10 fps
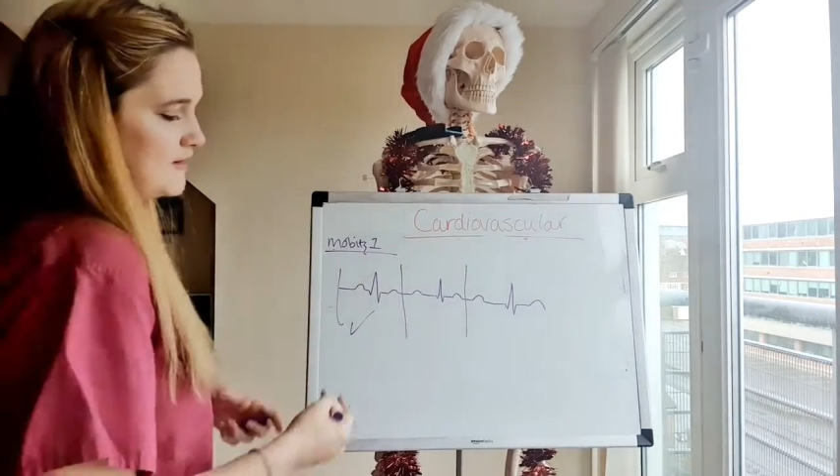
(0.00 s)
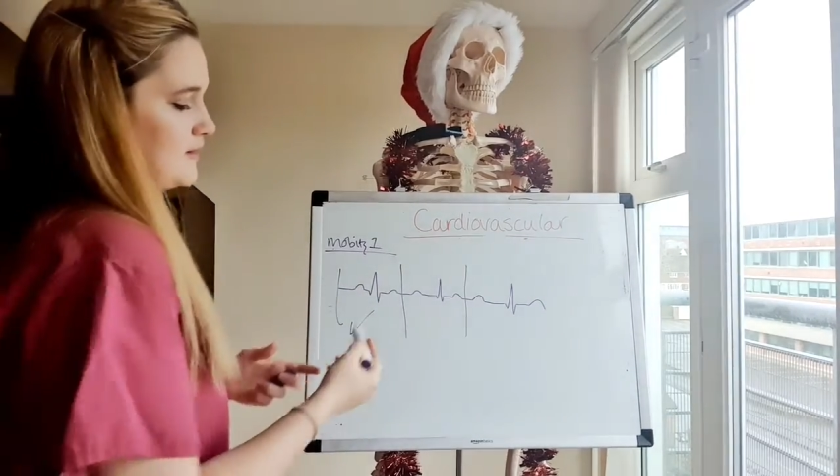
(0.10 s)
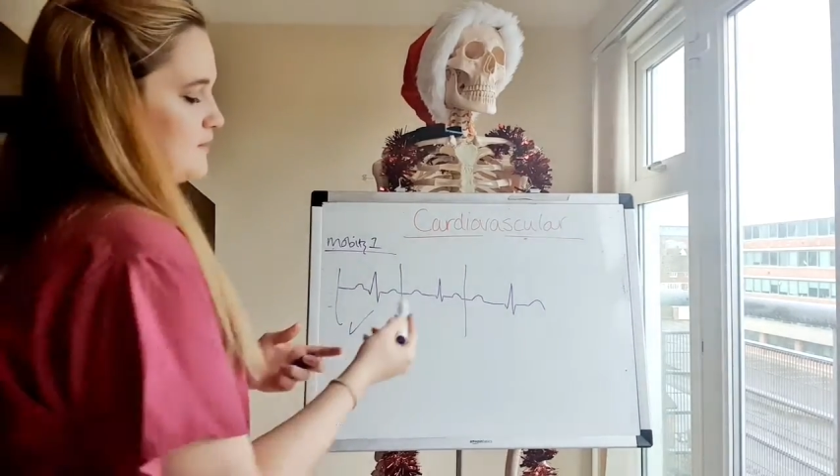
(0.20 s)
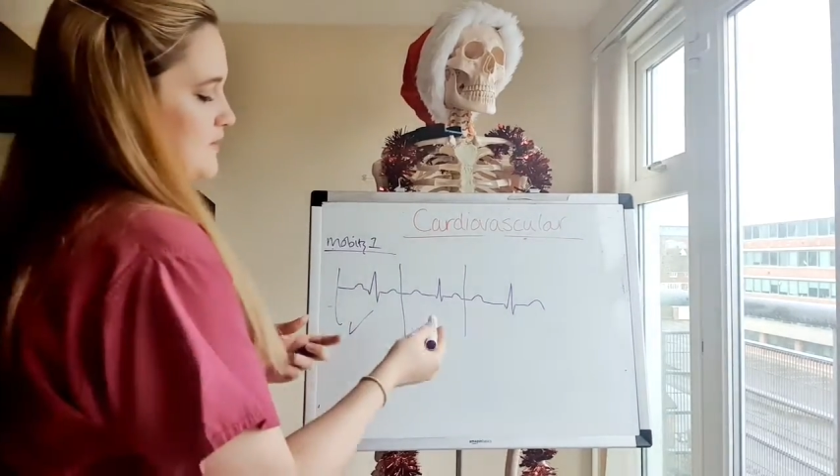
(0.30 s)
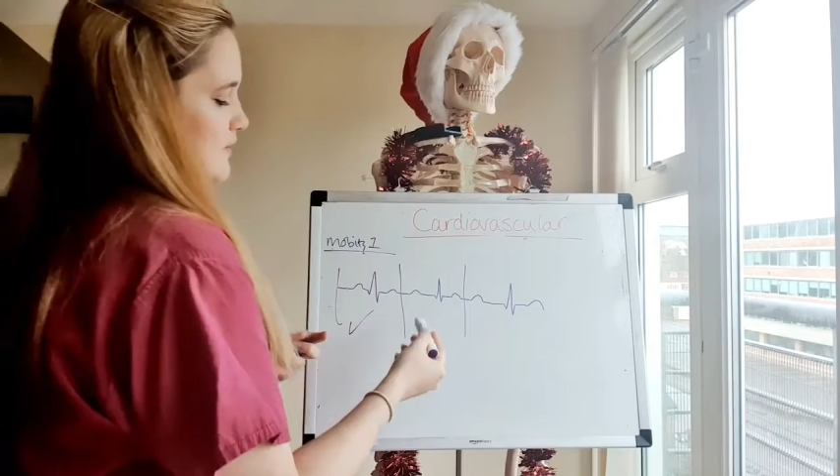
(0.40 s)

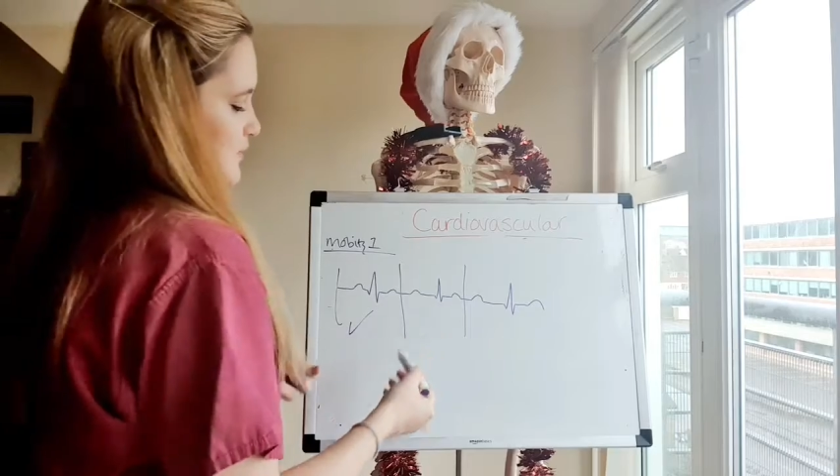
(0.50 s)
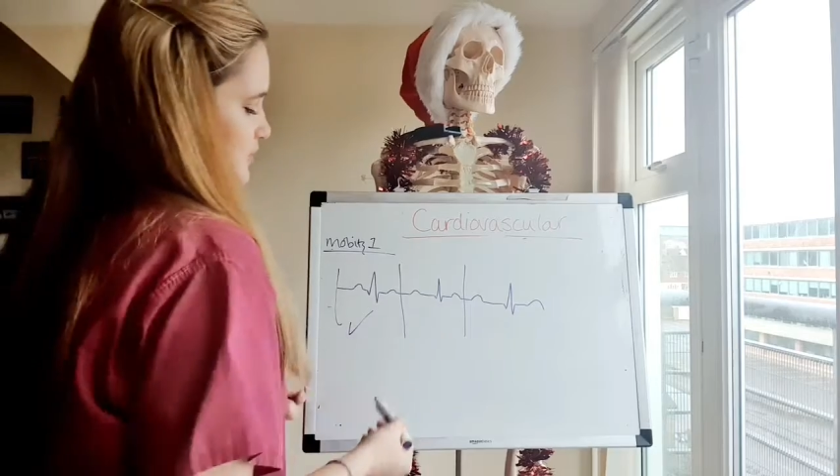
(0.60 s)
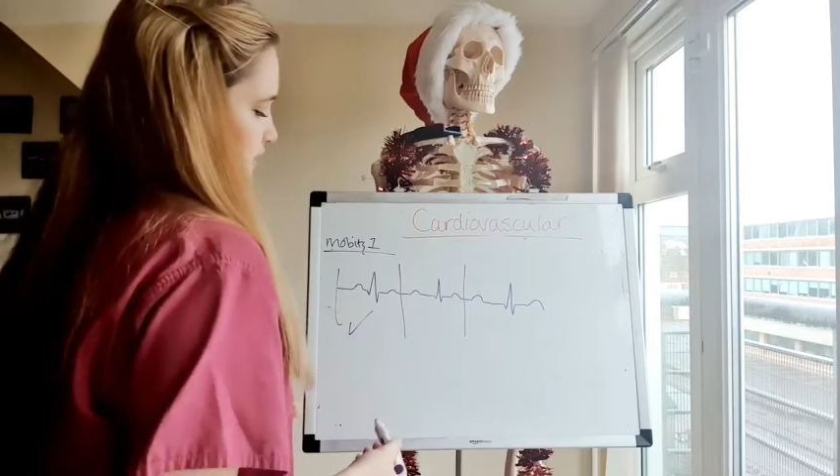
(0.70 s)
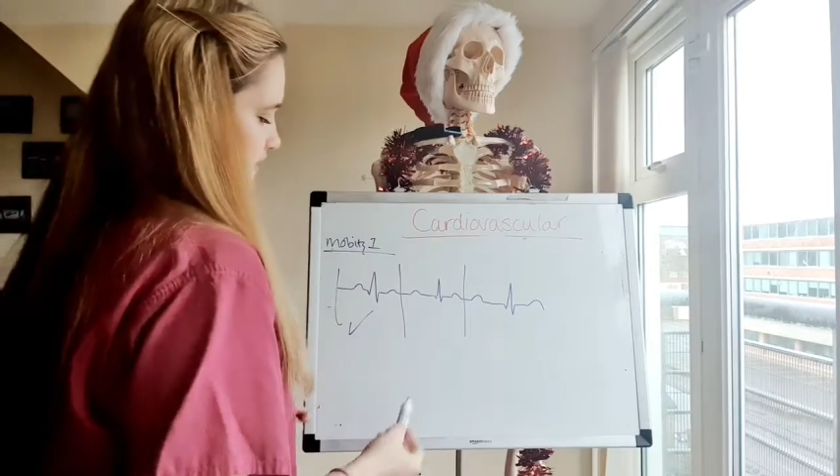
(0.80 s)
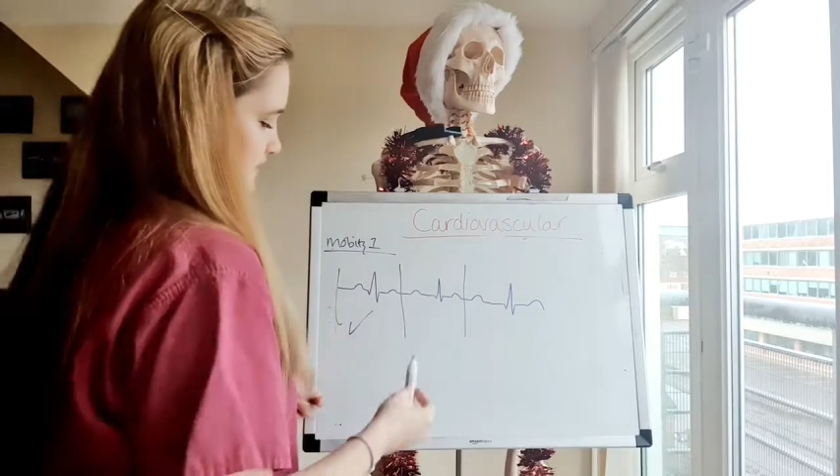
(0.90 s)
But then when you look
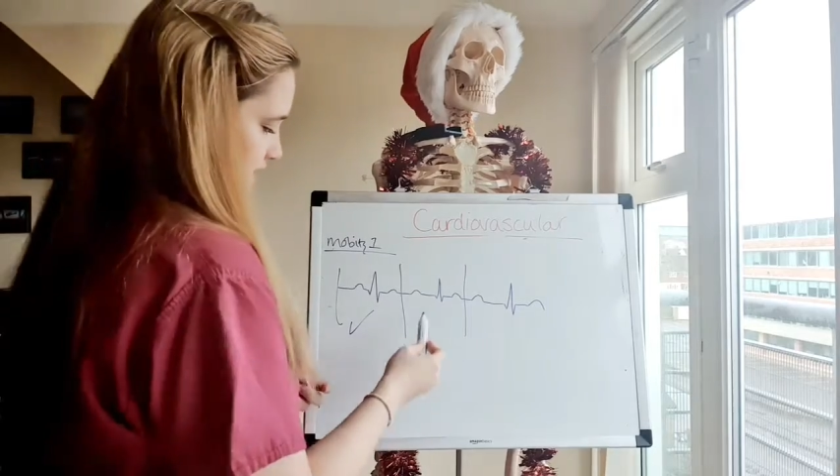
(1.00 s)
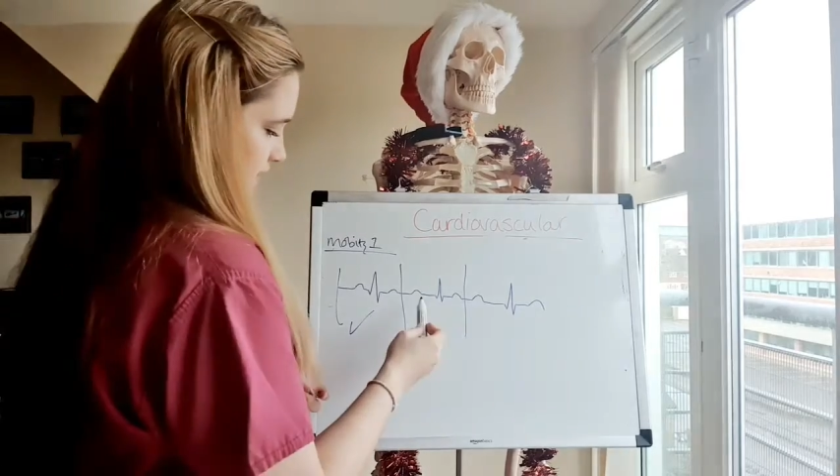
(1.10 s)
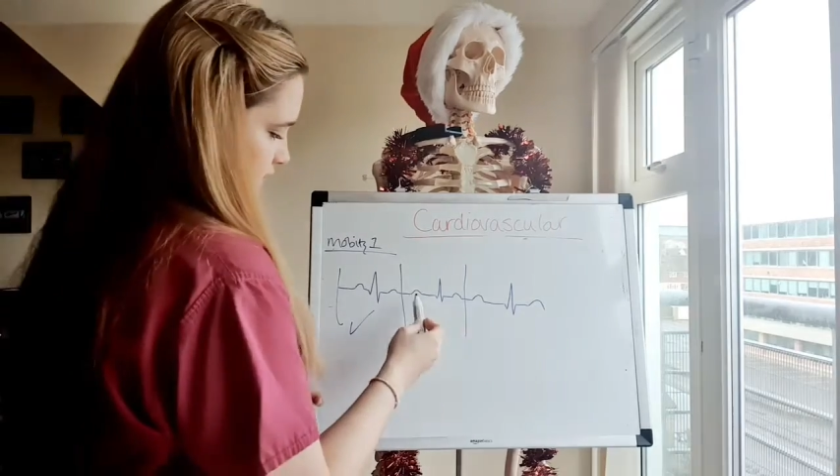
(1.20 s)
at the second